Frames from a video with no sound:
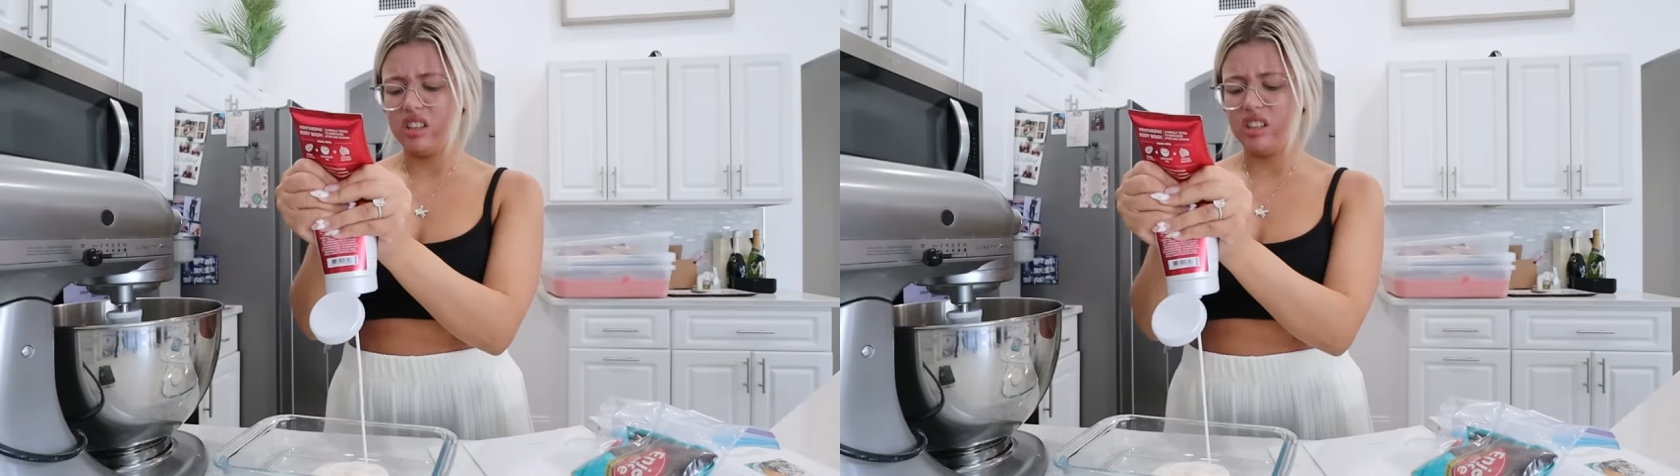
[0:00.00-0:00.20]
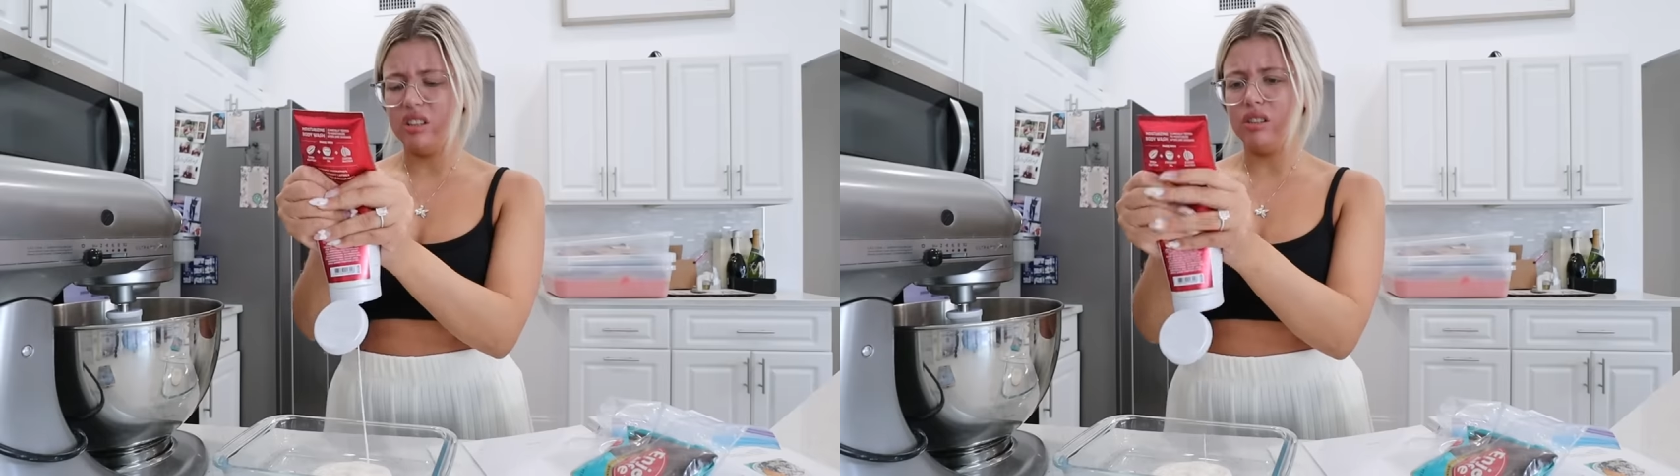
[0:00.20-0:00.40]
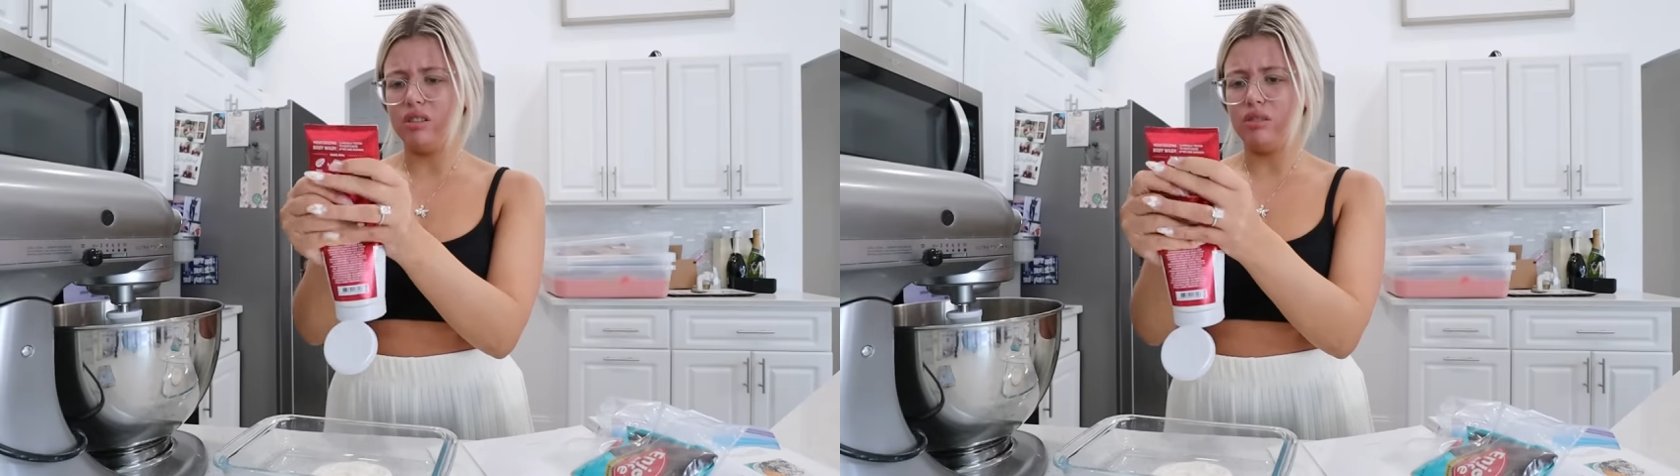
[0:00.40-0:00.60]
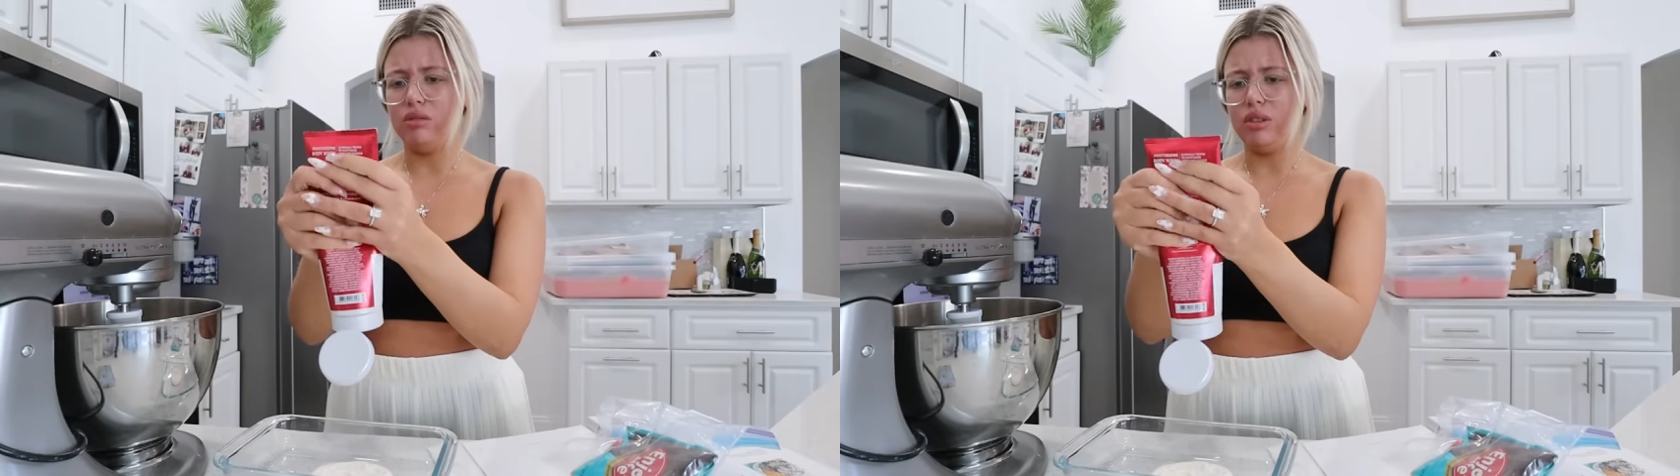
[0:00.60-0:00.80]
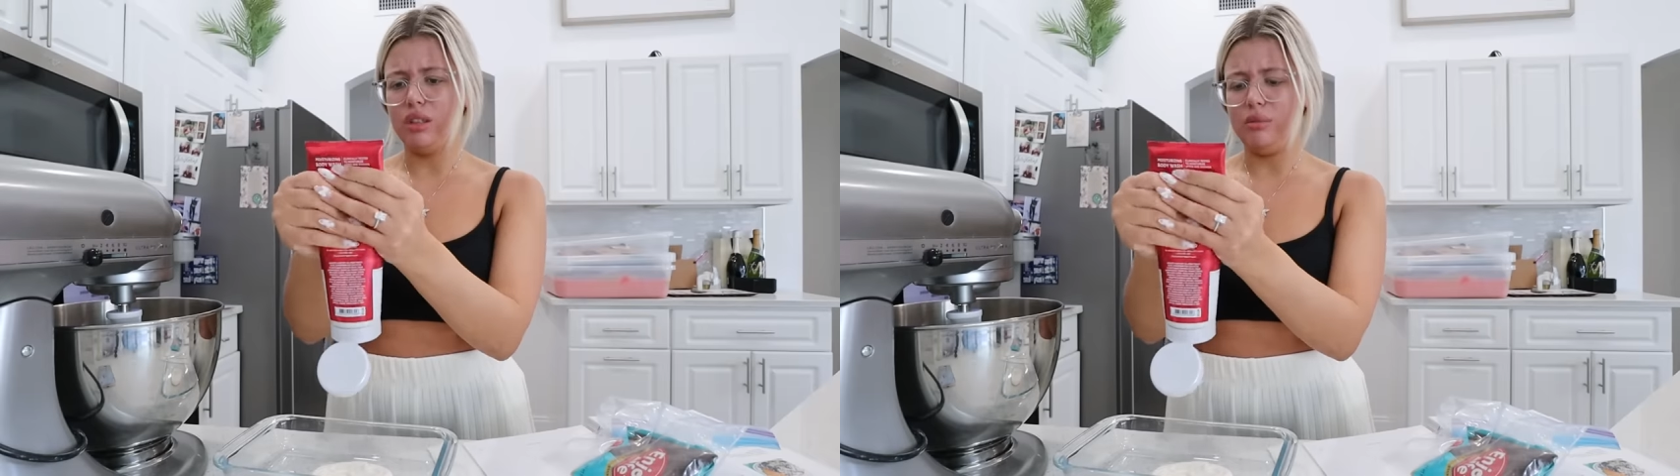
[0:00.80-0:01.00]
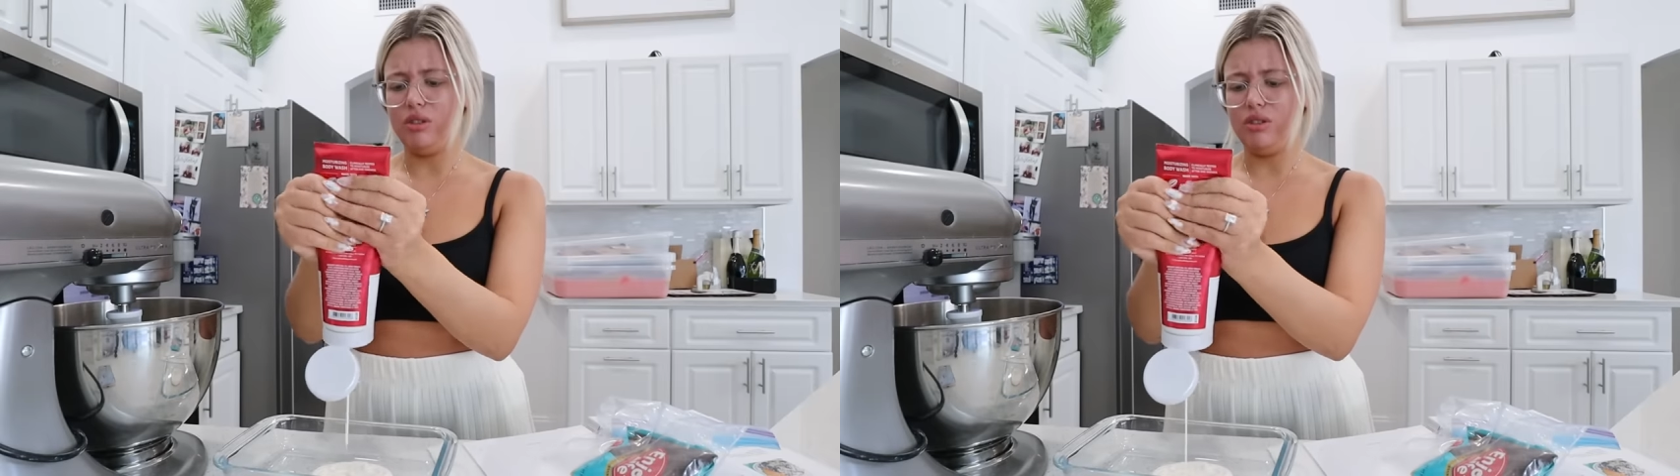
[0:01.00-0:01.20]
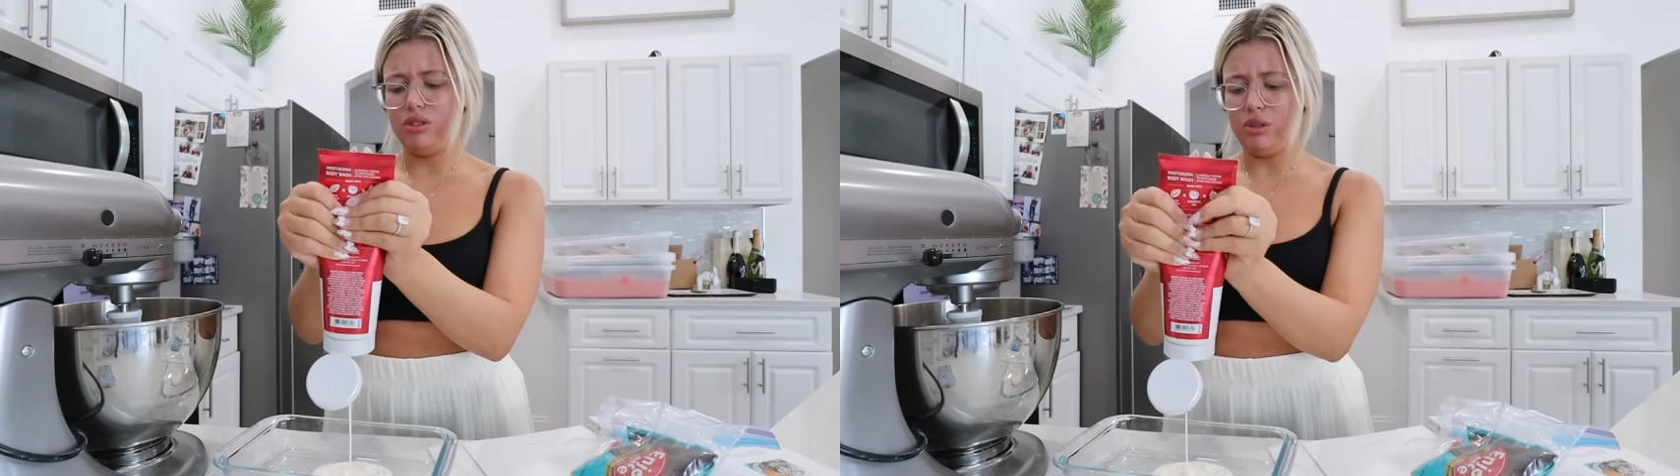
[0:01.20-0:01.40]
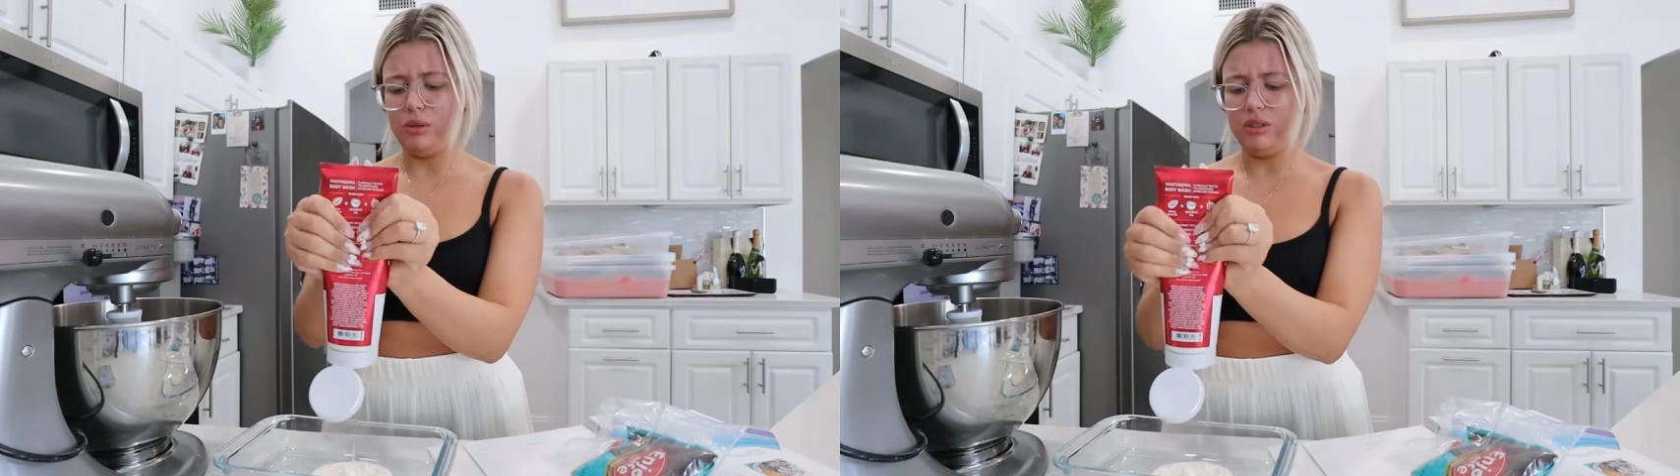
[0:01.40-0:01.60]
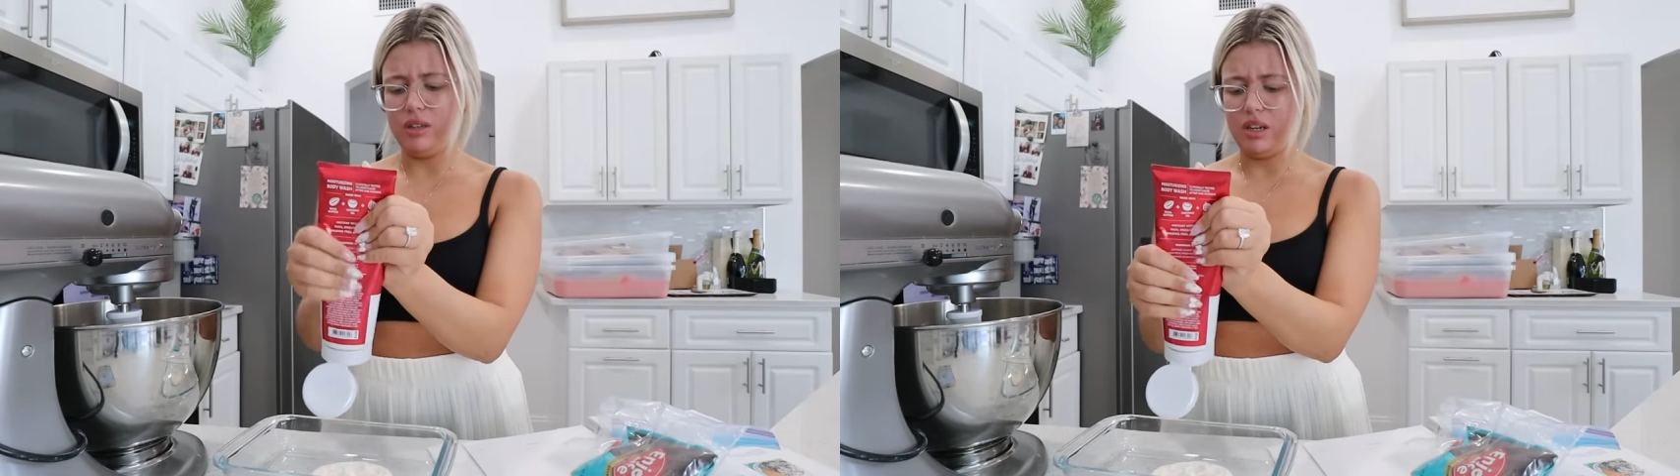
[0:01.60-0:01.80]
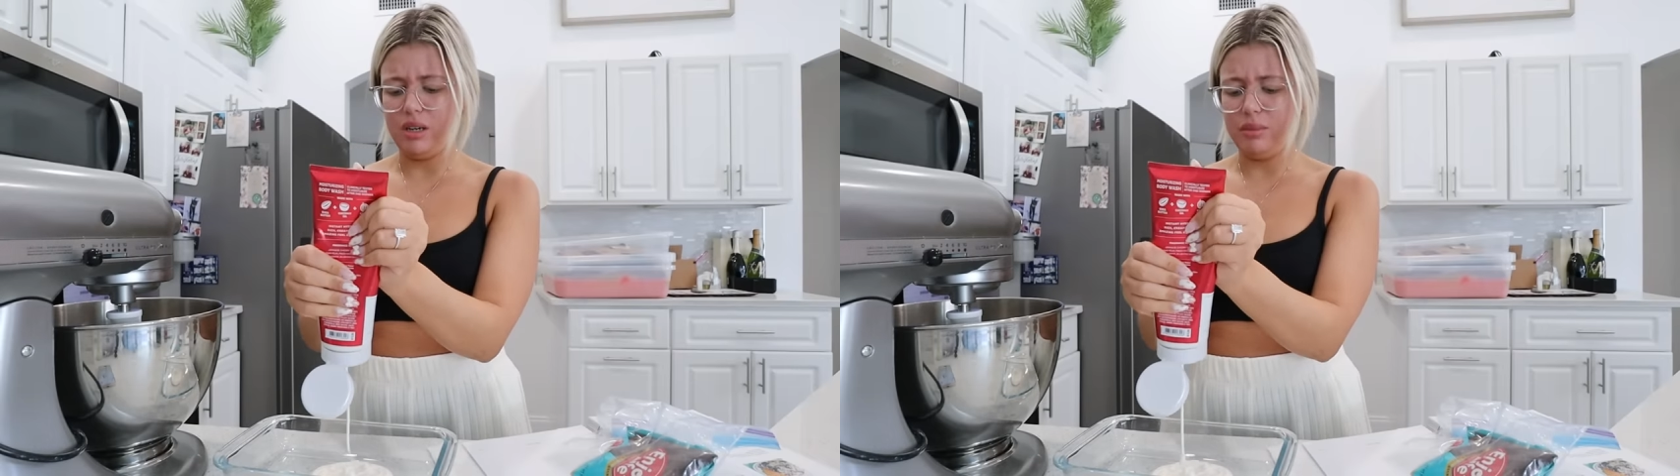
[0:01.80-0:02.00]
ew, I'm so
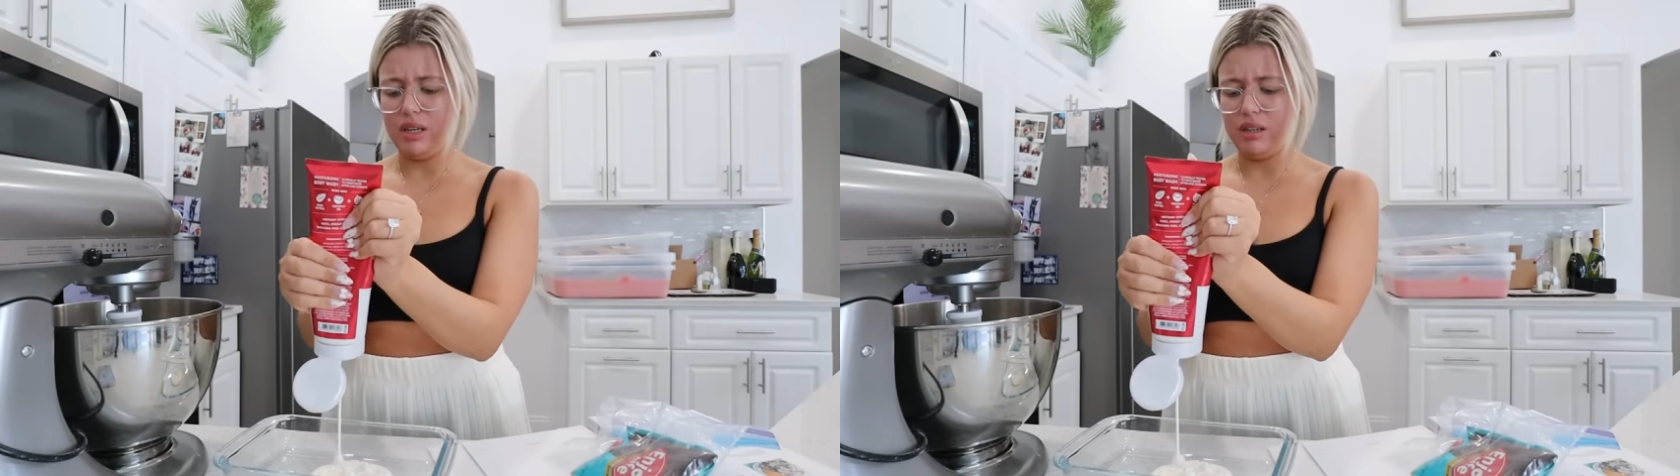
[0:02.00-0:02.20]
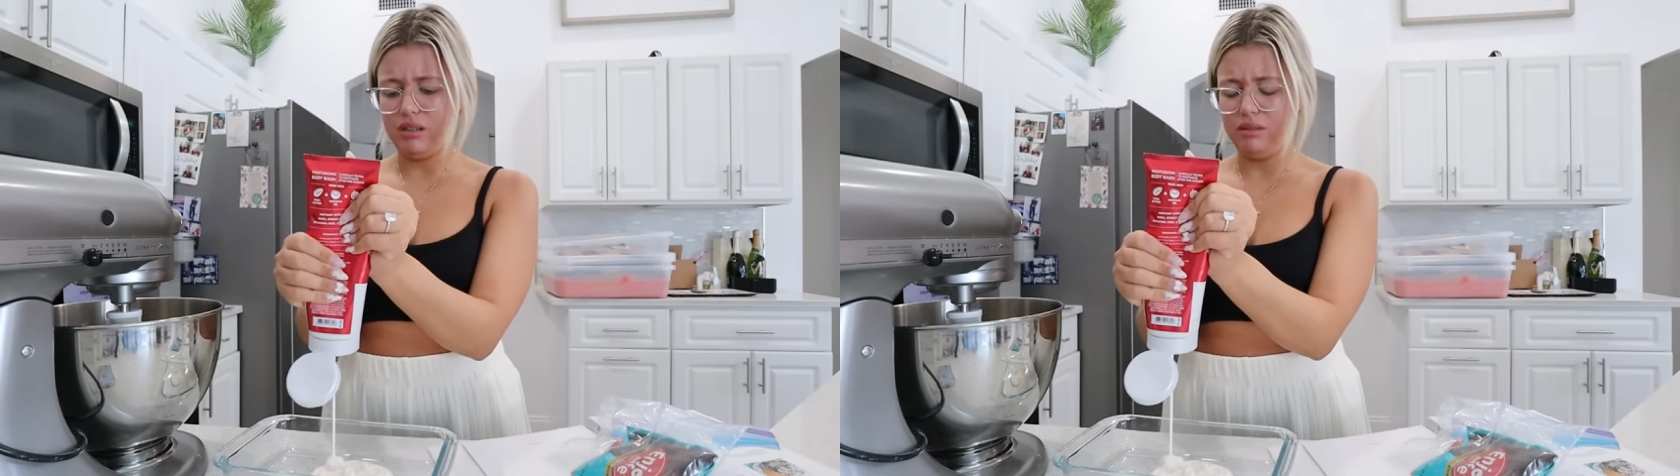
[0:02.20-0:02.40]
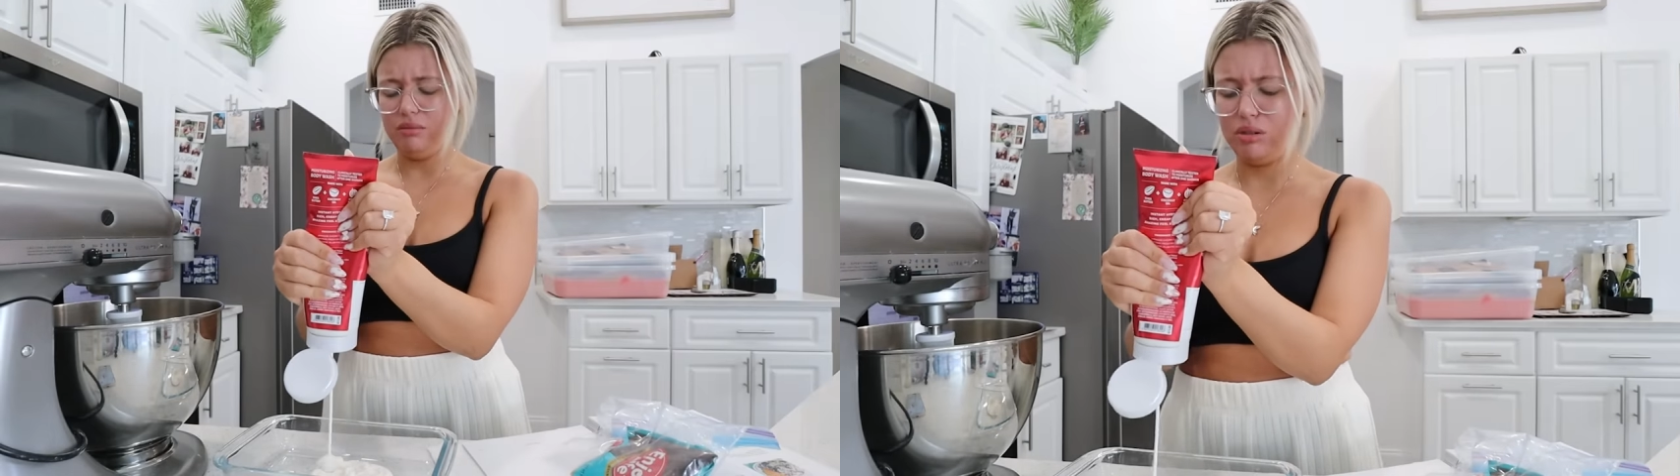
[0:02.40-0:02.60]
sorry, Belle.